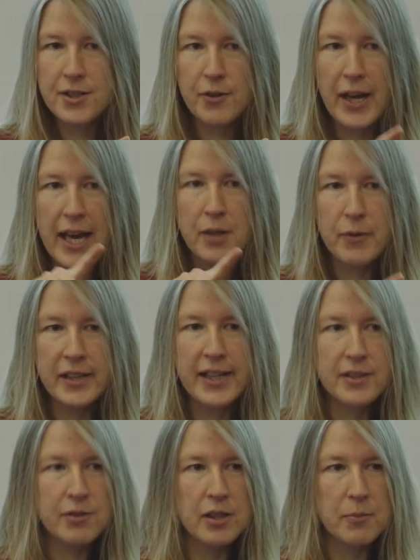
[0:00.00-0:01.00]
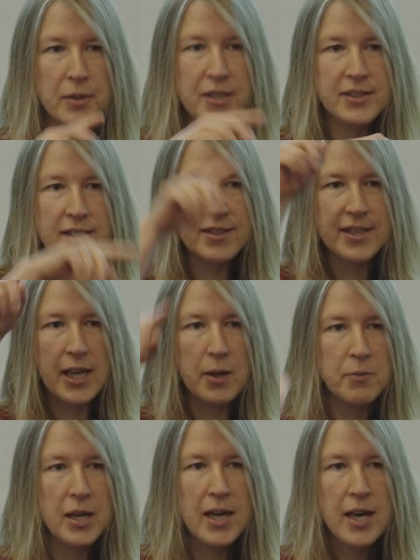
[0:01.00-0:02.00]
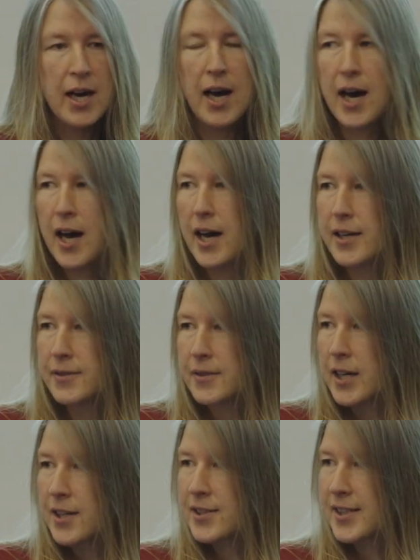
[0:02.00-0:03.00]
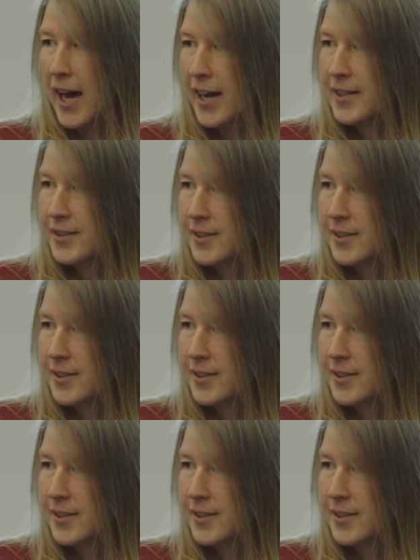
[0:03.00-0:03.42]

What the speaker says: So equilateral means the same side